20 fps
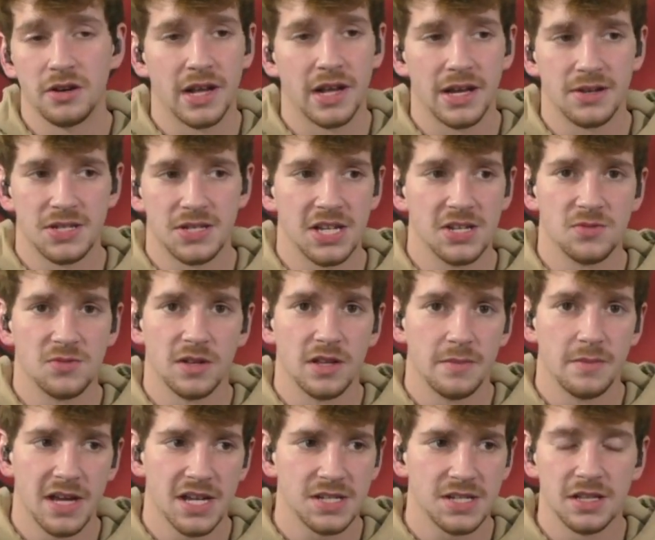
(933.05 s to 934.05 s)
at Iowa State is one of the
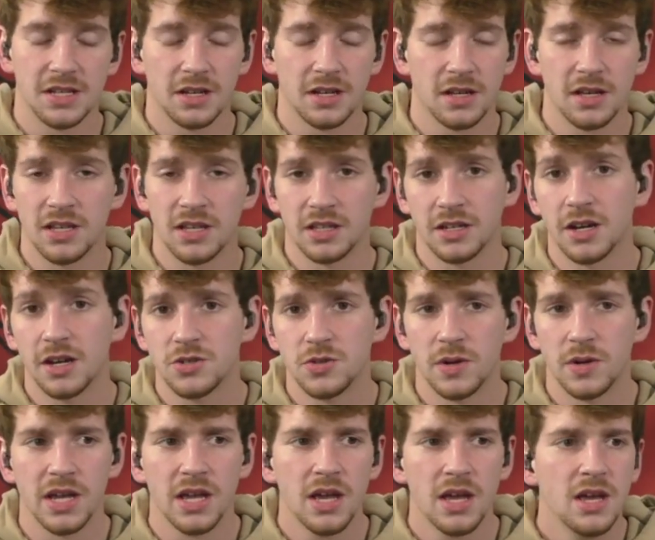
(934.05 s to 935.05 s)
best in the
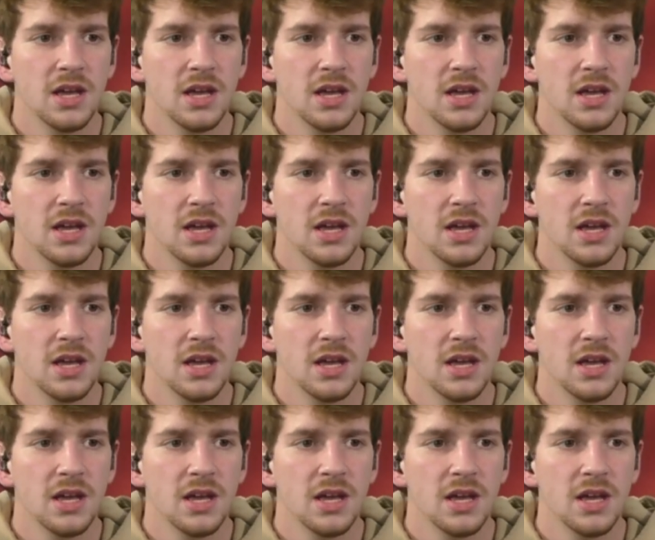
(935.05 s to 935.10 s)
country.